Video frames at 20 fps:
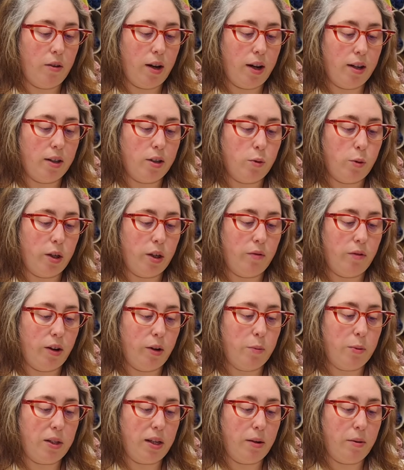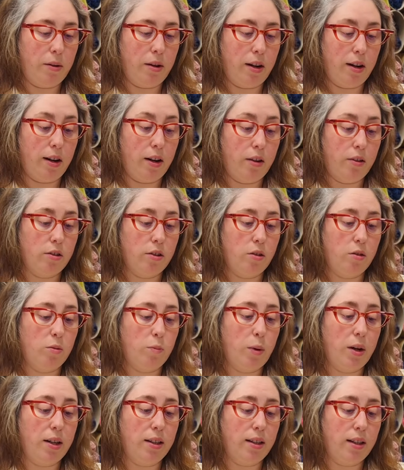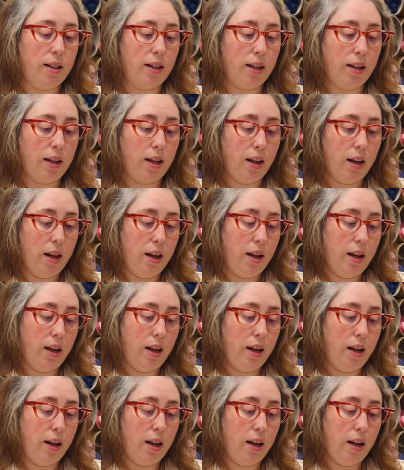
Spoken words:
and 25% nylon, so it's basically